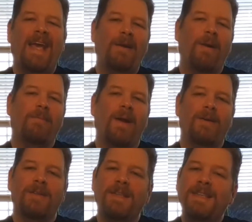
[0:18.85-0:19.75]
Hey, Write
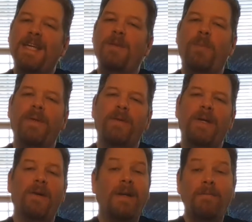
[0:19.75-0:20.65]
Writers, it's Keith Wheeler
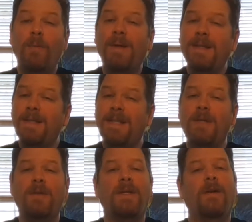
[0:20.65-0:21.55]
here, and if you want to
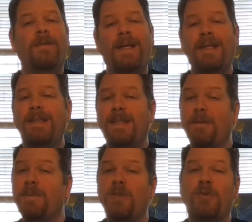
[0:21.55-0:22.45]
continue to get all the hints,
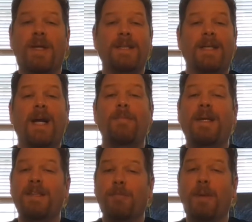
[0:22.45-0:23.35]
tips, and tricks on how to make
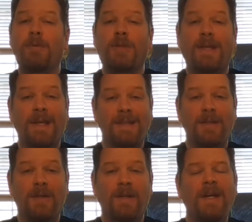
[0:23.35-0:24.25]
self publishing
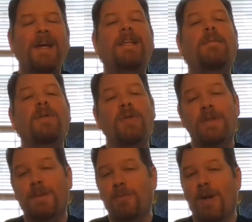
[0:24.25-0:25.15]
easier, then be sure to
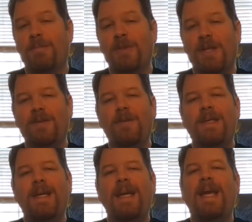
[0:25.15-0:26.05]
subscribe to the channel
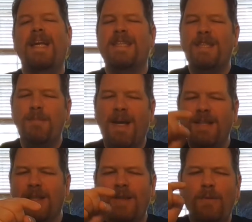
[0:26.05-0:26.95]
and smash
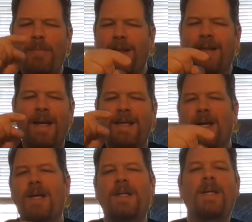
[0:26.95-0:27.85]
that little bell
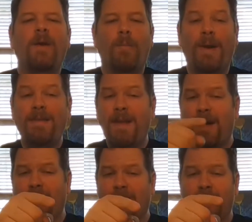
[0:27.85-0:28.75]
icon right
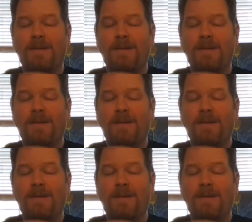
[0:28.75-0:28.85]
there